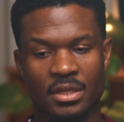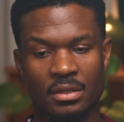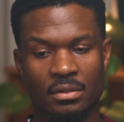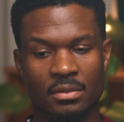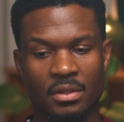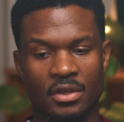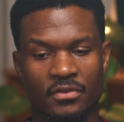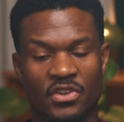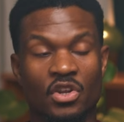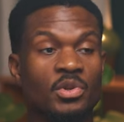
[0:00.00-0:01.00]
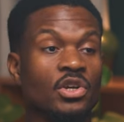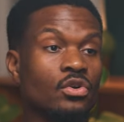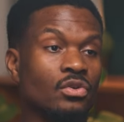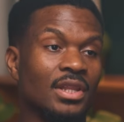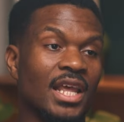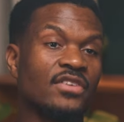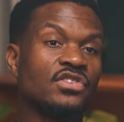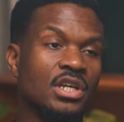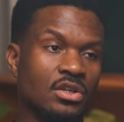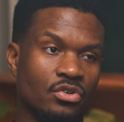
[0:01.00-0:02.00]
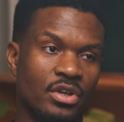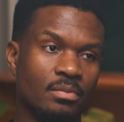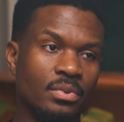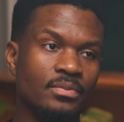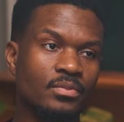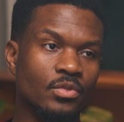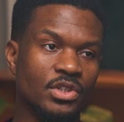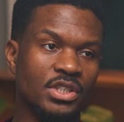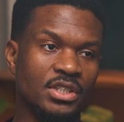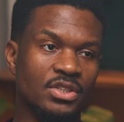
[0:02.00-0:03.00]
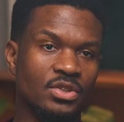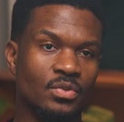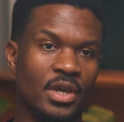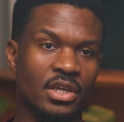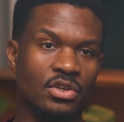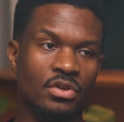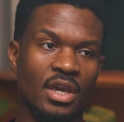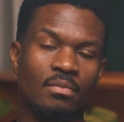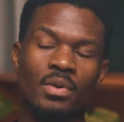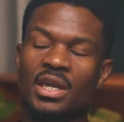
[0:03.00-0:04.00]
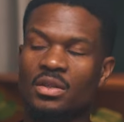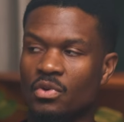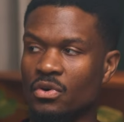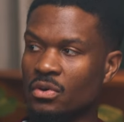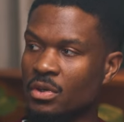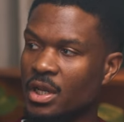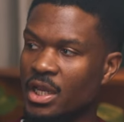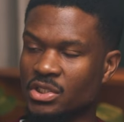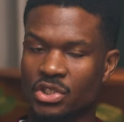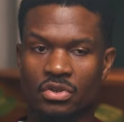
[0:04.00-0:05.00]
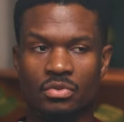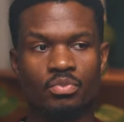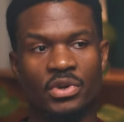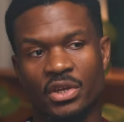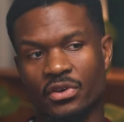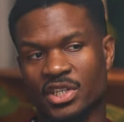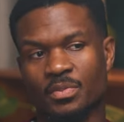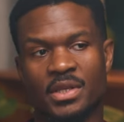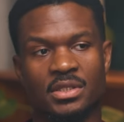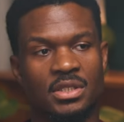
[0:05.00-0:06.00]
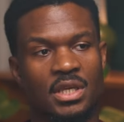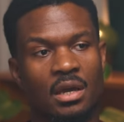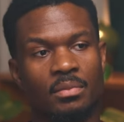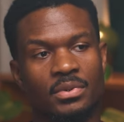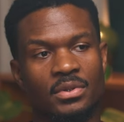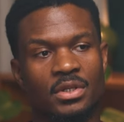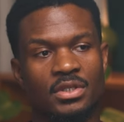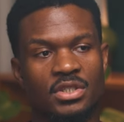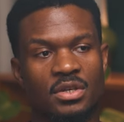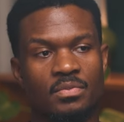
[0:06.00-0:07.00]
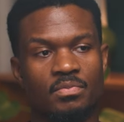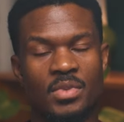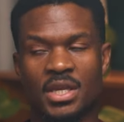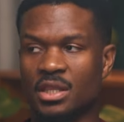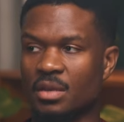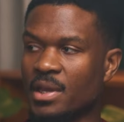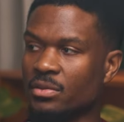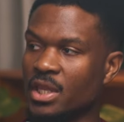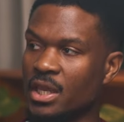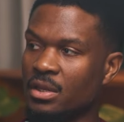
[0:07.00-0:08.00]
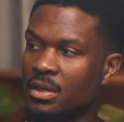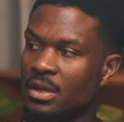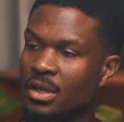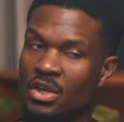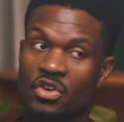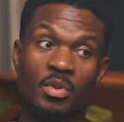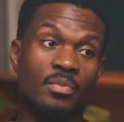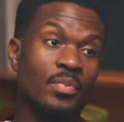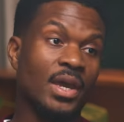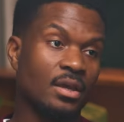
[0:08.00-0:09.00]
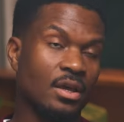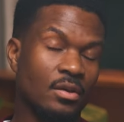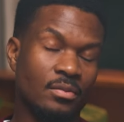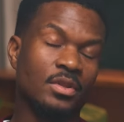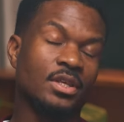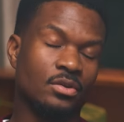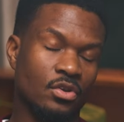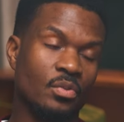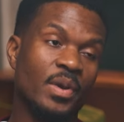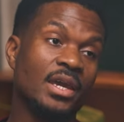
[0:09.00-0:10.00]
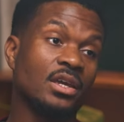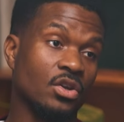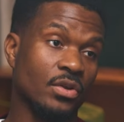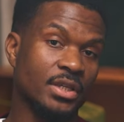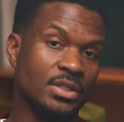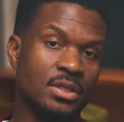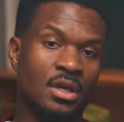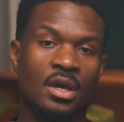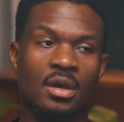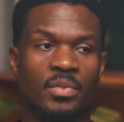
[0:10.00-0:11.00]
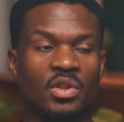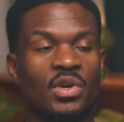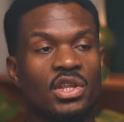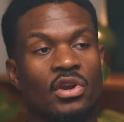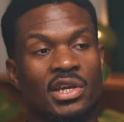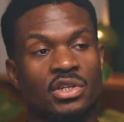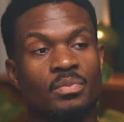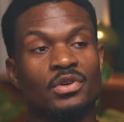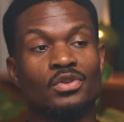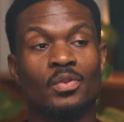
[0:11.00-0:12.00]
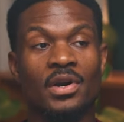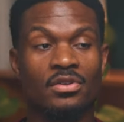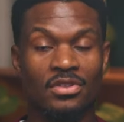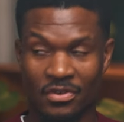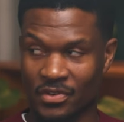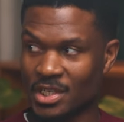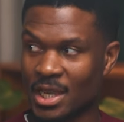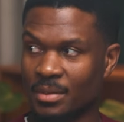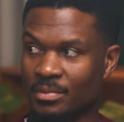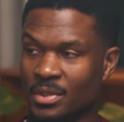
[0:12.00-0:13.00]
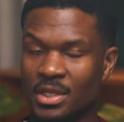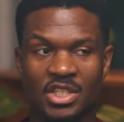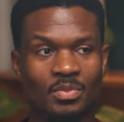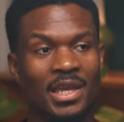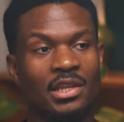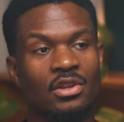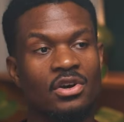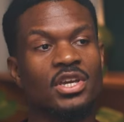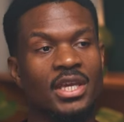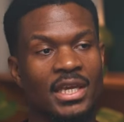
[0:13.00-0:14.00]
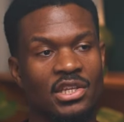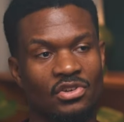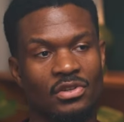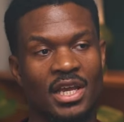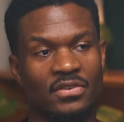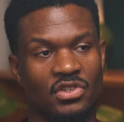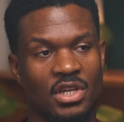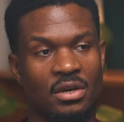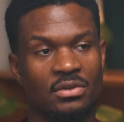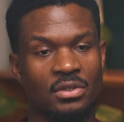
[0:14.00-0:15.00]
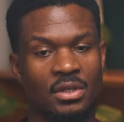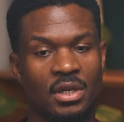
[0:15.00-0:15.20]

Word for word: a phenomenon called lifestyle creep, which is where you get paid more and so you bring your expenses up to meet the amount that you've been your pay increase. But the way that you actually build wealth over time is by locking in your lifestyle,